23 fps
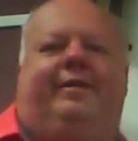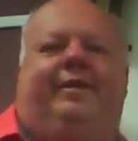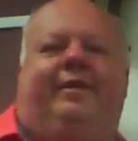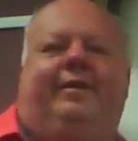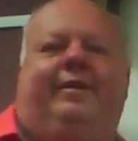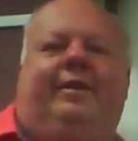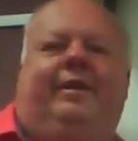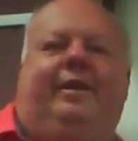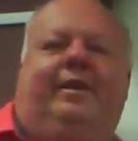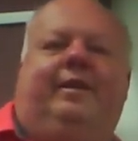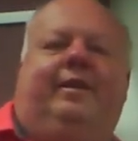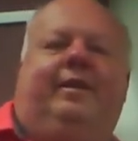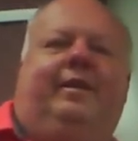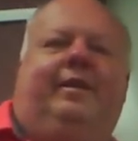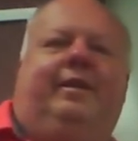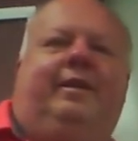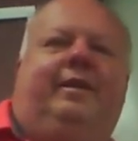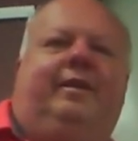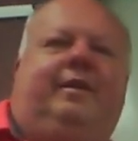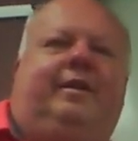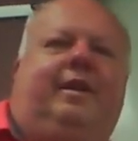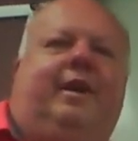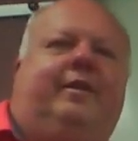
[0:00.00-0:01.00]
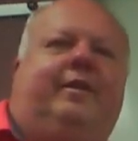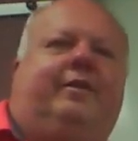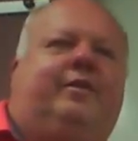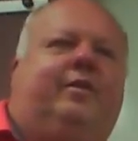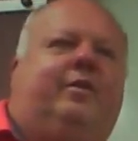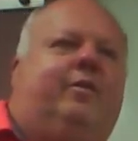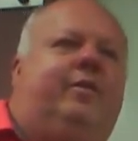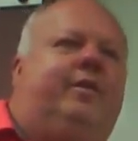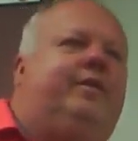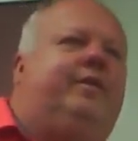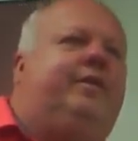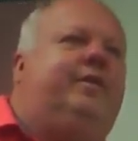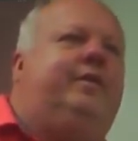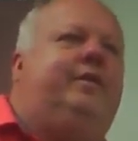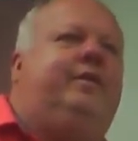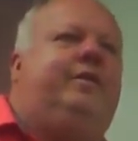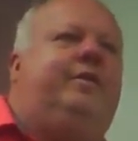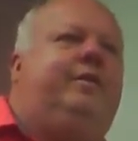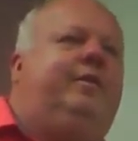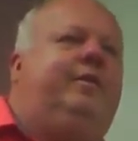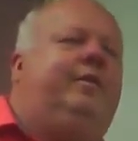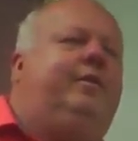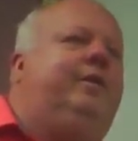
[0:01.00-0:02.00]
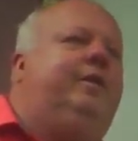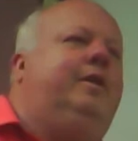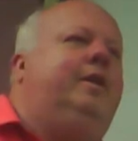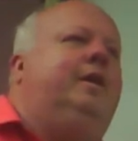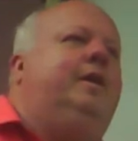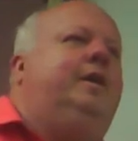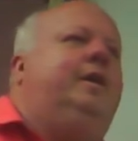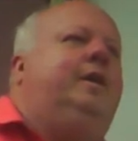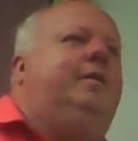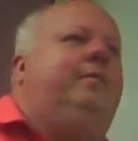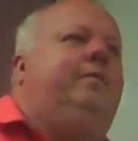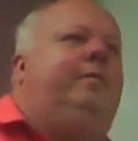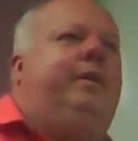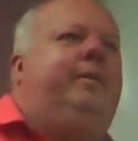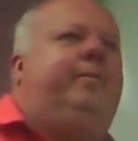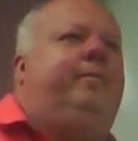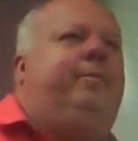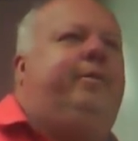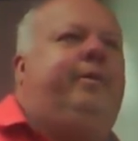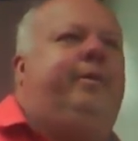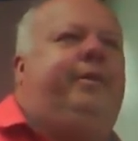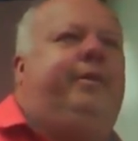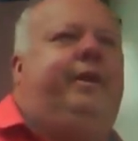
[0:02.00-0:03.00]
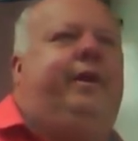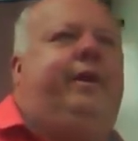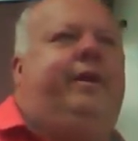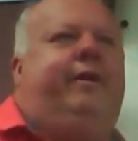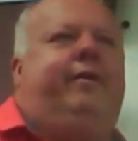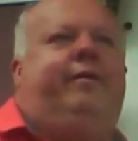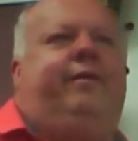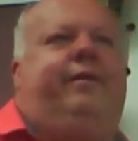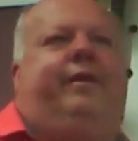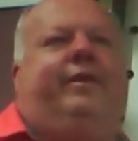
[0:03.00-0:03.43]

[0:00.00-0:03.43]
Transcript: and consequences through being pulled over.